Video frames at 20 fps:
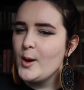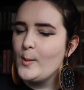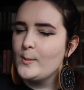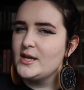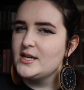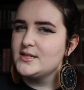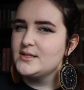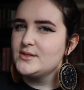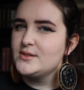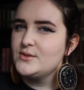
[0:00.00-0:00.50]
I'm
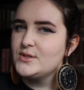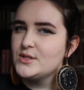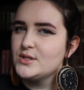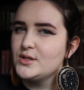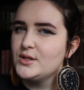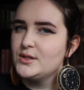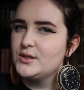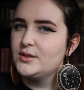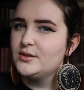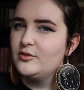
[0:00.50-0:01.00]
not too
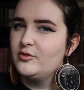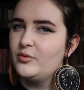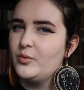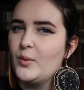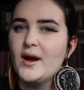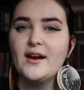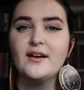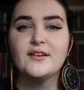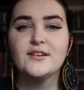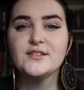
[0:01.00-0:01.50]
sure of
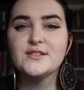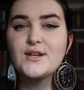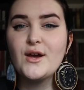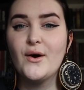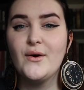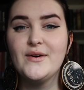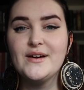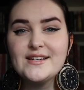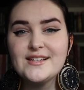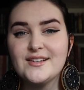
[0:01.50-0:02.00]
where it's
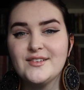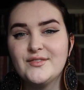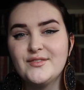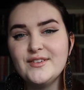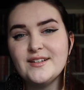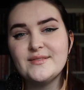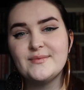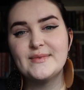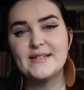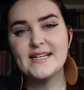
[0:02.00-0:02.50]
going
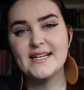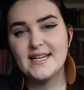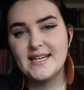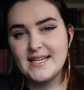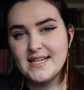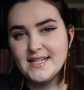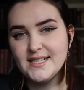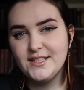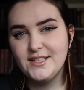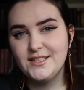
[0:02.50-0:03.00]
from
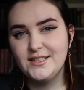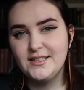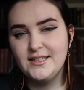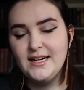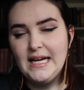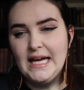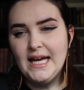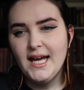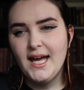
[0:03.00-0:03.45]
here,